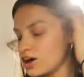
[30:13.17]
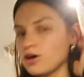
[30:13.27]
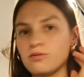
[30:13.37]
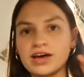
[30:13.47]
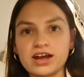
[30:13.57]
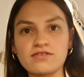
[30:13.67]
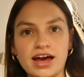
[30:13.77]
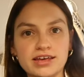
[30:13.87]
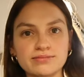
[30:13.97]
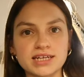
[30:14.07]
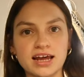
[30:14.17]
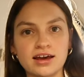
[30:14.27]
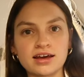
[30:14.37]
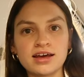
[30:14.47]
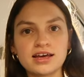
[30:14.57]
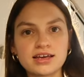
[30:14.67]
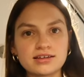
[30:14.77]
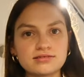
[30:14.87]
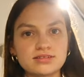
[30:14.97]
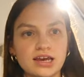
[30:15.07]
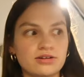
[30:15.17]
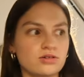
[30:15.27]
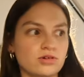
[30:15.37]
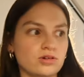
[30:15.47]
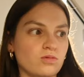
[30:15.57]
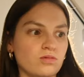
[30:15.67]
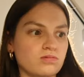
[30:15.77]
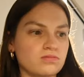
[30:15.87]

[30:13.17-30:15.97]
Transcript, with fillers: Oh, we got a vacuum today Tyron ordered